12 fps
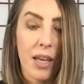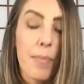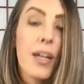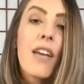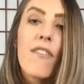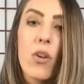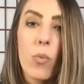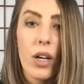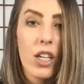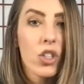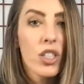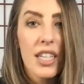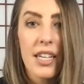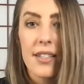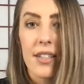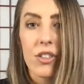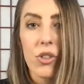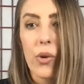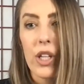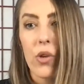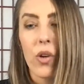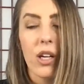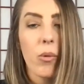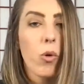But if you want to just ease into it, you
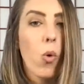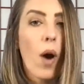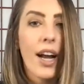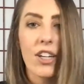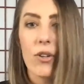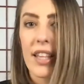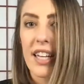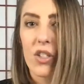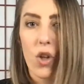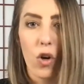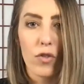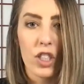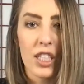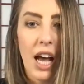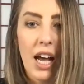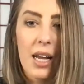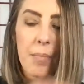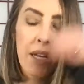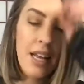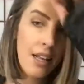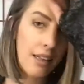can acquire things over time.